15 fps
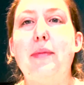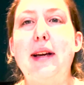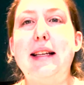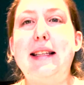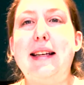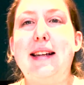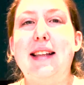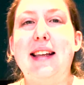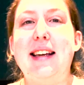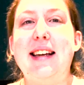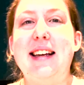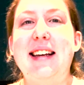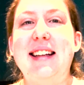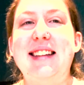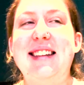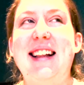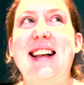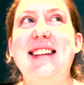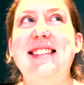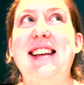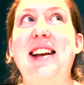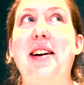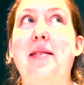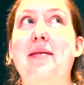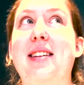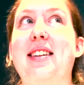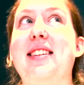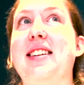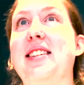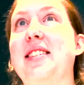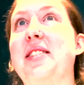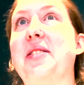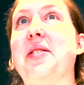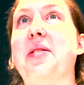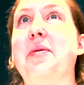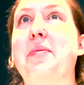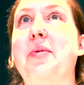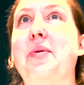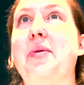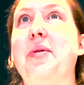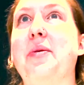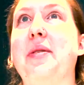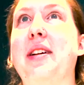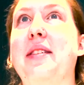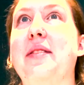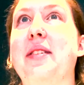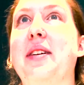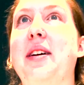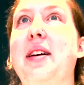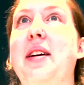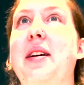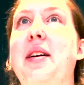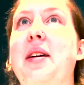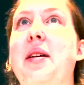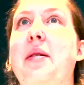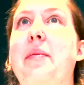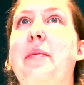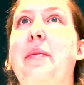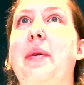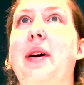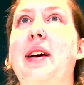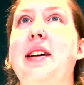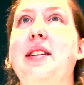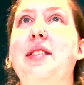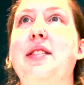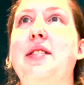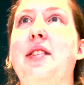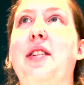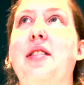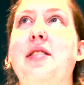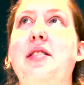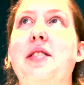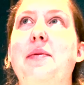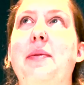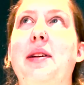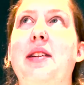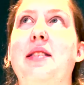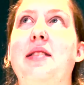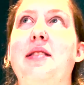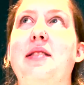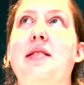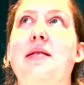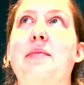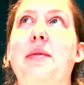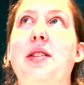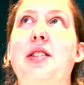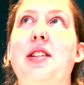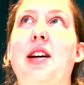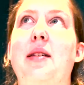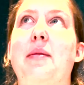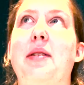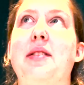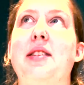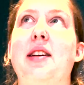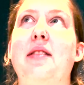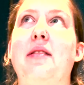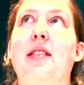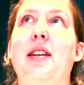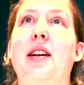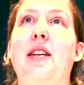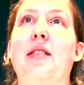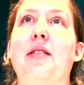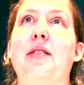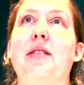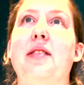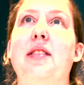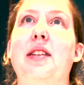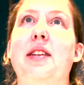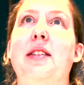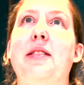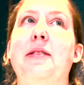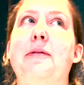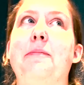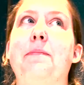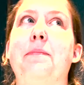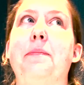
basically, unless I come down here to go to the pool or whatever. But it's just hard to spend much time outside right now. And